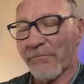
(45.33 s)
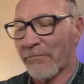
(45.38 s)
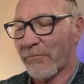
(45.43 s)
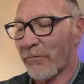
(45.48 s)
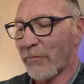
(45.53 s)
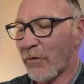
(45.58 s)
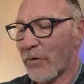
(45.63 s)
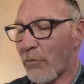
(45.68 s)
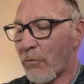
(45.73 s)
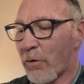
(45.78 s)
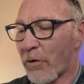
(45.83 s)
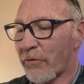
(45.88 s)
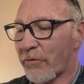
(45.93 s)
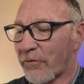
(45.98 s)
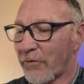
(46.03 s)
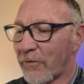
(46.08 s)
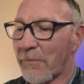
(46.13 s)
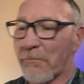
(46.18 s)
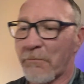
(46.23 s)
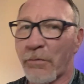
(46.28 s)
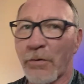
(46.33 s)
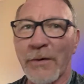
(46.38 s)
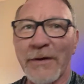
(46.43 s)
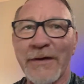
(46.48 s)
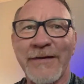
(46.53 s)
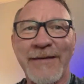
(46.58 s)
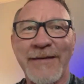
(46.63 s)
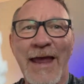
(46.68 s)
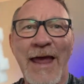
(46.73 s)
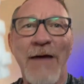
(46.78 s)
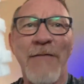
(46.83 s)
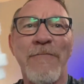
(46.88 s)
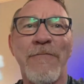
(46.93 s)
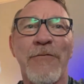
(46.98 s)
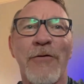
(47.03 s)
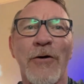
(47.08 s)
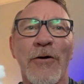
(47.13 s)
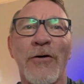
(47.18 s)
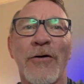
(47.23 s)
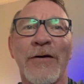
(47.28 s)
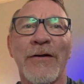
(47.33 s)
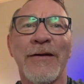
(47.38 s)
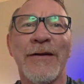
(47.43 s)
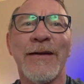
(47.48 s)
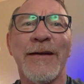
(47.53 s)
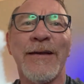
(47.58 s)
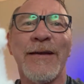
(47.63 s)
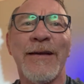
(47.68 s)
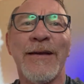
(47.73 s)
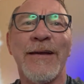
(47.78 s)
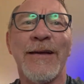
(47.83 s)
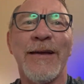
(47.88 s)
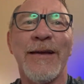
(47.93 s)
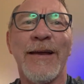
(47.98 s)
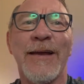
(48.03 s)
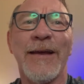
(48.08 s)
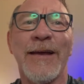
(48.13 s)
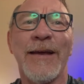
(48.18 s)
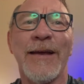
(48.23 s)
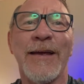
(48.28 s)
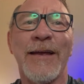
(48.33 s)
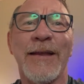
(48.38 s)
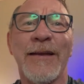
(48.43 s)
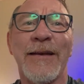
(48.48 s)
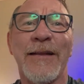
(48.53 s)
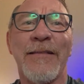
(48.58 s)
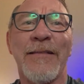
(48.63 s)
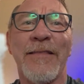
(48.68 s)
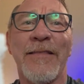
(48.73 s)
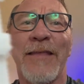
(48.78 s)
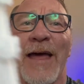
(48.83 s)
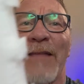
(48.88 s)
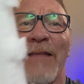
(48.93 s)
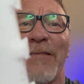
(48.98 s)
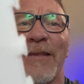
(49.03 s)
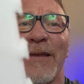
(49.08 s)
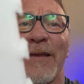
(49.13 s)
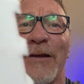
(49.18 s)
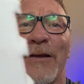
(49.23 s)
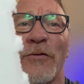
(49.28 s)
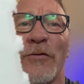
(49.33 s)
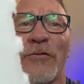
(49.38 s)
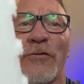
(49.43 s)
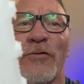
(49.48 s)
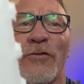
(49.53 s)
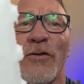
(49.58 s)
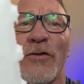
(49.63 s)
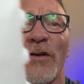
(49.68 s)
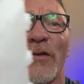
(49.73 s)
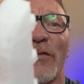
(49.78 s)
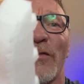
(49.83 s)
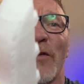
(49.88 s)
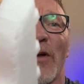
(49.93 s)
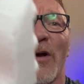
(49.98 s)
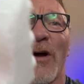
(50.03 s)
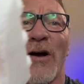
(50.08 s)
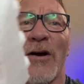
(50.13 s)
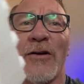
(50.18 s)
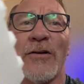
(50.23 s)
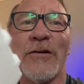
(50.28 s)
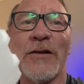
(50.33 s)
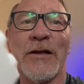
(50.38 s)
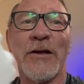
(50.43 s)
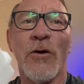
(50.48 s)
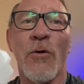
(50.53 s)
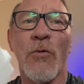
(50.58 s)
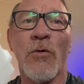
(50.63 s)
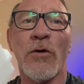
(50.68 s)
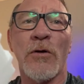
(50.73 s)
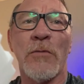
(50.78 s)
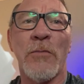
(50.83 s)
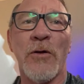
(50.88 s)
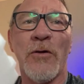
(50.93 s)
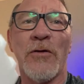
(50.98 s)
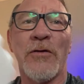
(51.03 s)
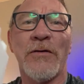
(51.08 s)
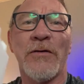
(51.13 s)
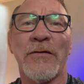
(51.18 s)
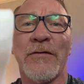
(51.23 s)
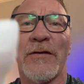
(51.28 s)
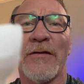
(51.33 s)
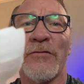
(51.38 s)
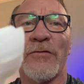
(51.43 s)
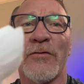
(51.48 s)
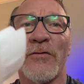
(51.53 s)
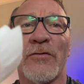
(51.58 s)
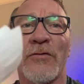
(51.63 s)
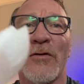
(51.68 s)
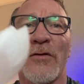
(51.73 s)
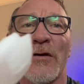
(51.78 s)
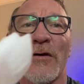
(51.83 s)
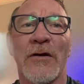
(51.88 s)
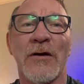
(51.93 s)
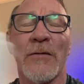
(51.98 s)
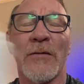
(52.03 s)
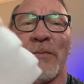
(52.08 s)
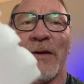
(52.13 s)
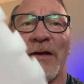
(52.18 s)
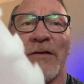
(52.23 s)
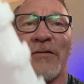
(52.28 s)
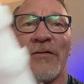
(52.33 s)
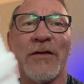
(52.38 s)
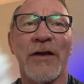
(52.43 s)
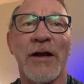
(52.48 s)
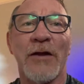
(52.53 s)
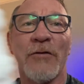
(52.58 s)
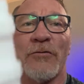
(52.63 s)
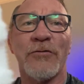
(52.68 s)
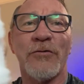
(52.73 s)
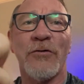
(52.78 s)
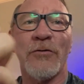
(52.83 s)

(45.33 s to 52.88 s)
the worst print ever. And that thing was just ugly, horrible. This is a piece that I was